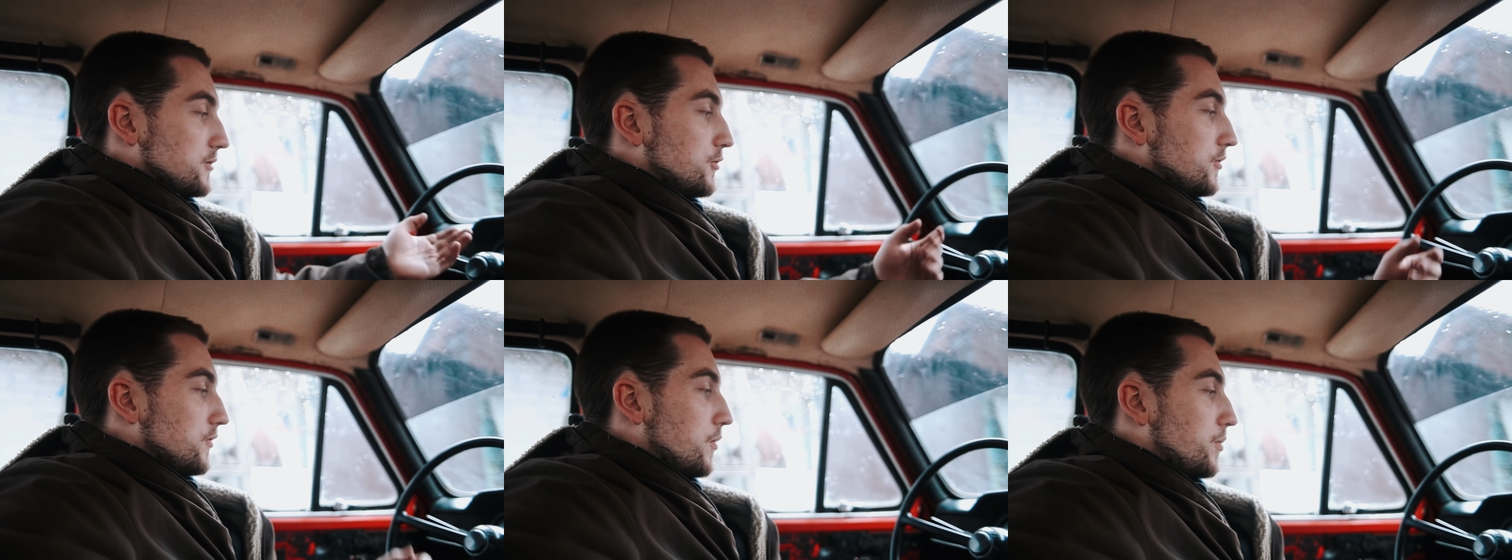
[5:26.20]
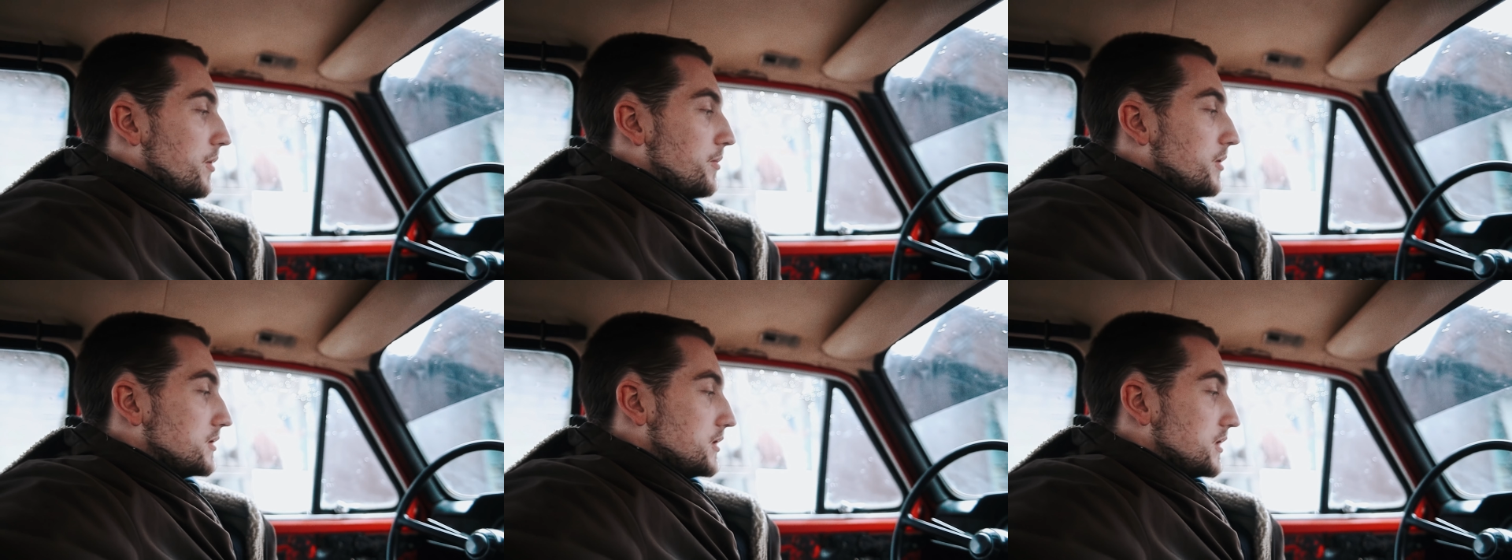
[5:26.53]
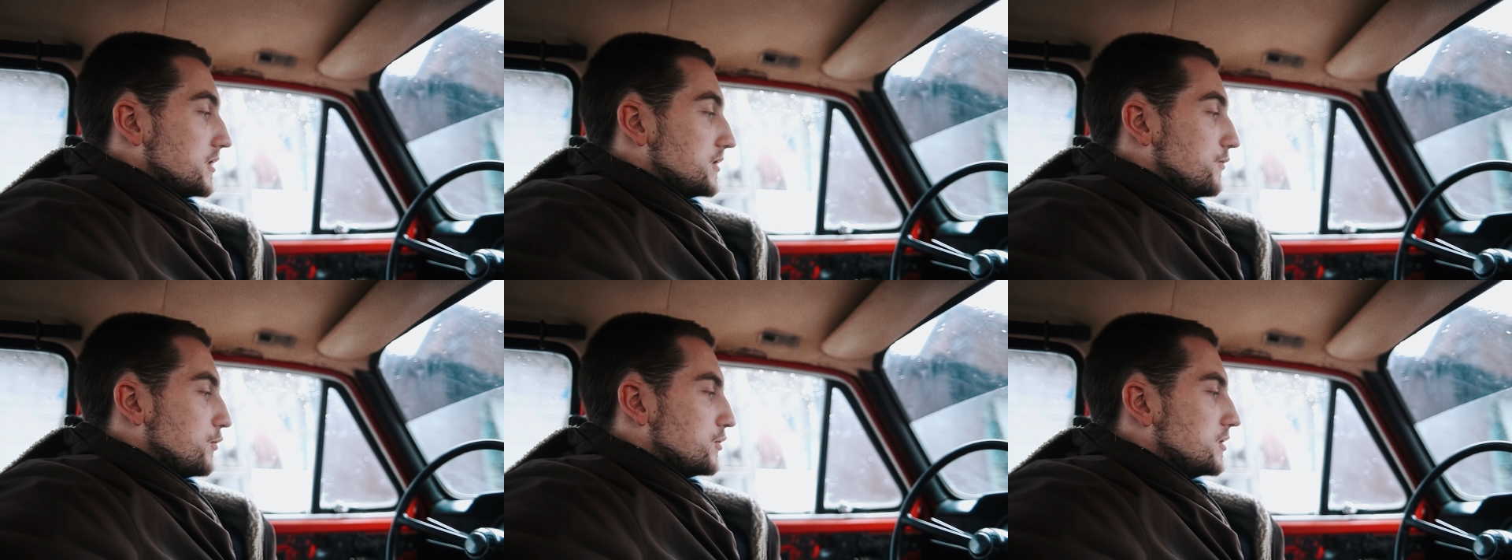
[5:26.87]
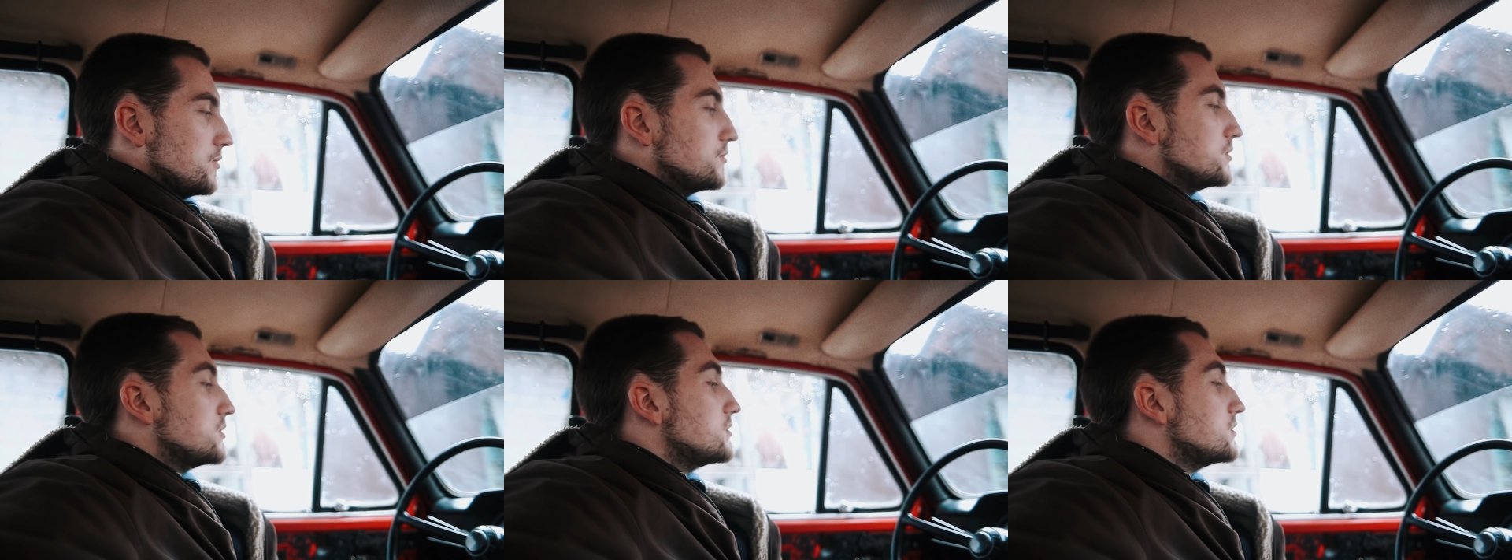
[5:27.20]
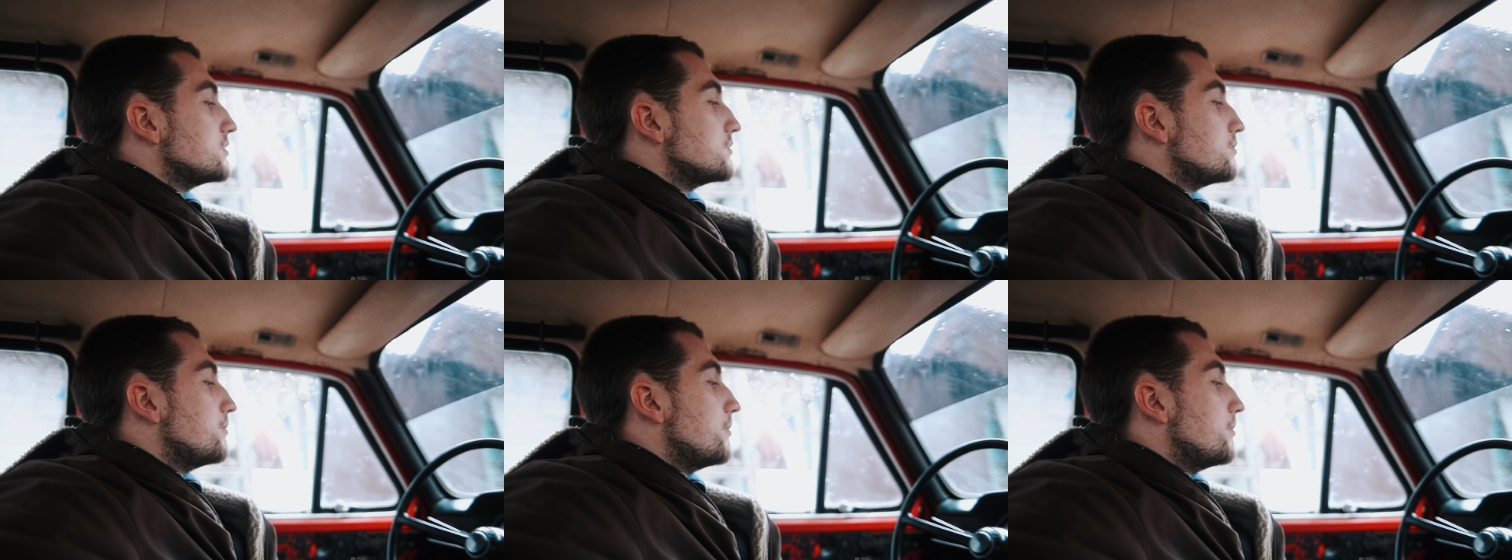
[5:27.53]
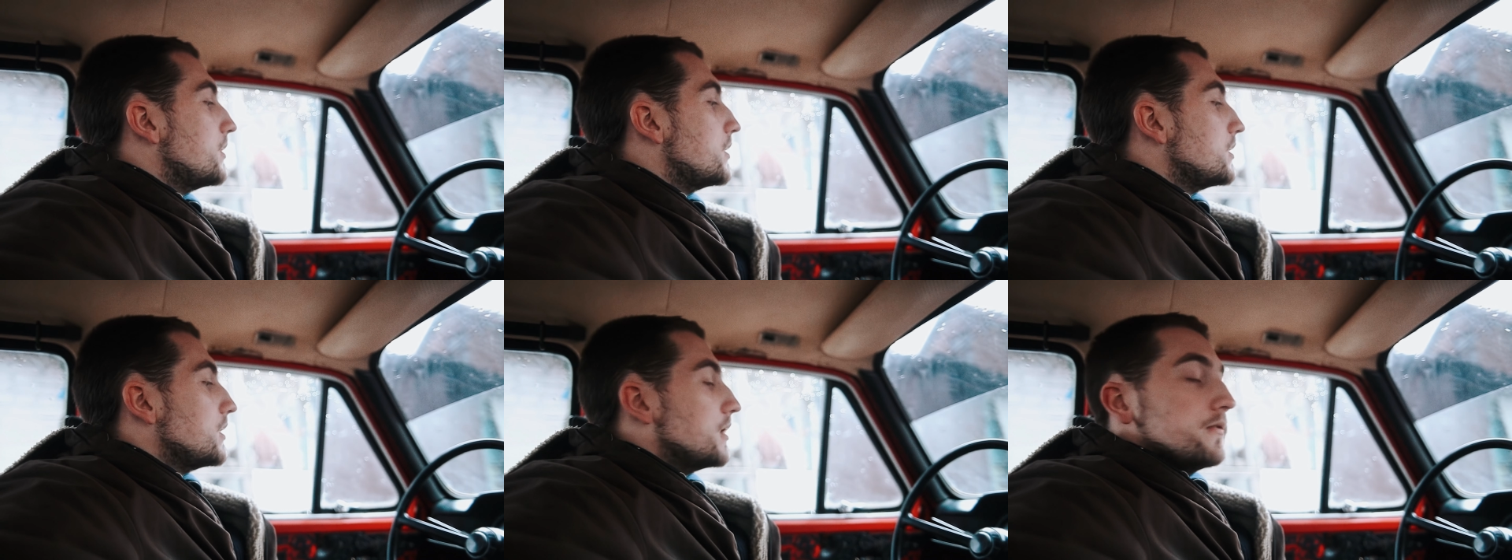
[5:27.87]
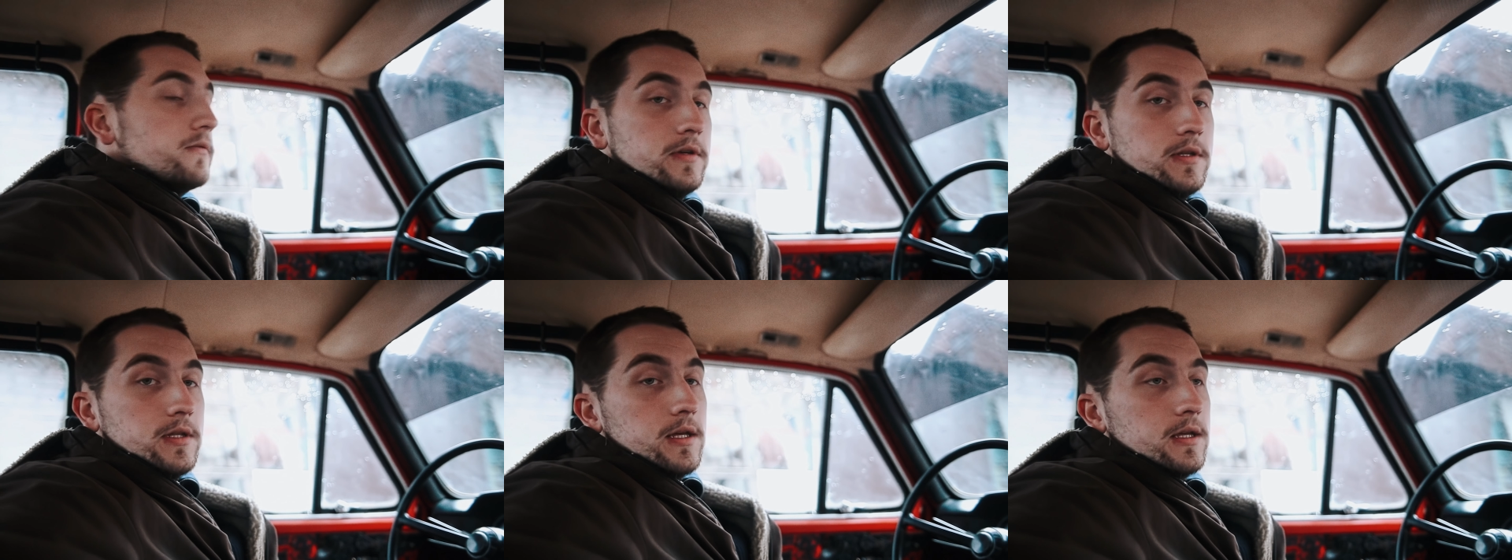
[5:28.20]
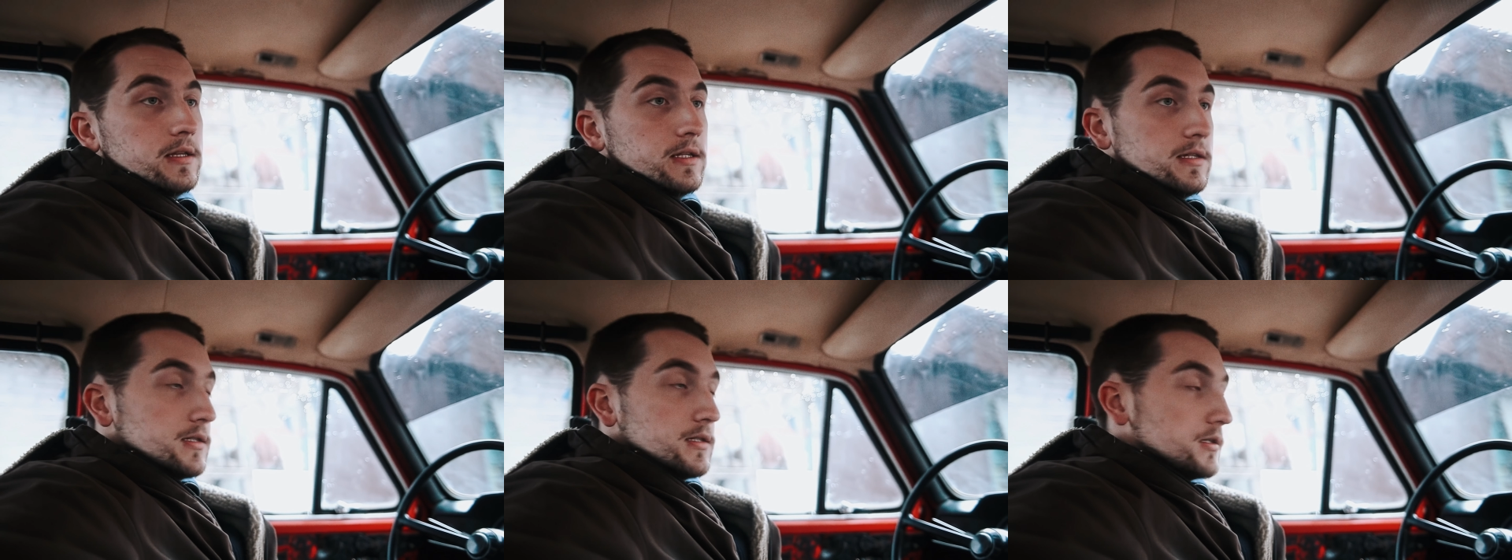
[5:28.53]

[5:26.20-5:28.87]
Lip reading: in superior condition. The car